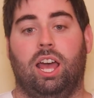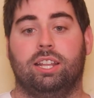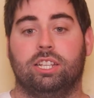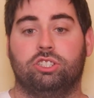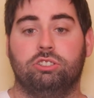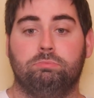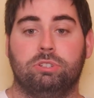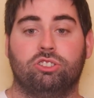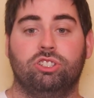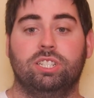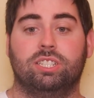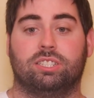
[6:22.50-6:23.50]
and they should be
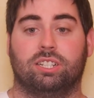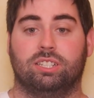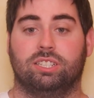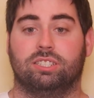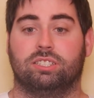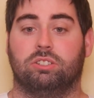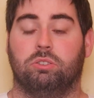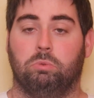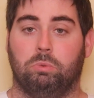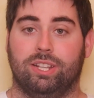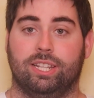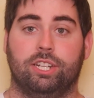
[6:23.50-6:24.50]
criticised
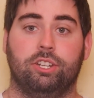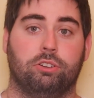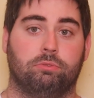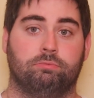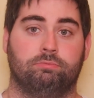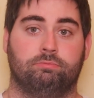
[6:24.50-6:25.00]
when they do.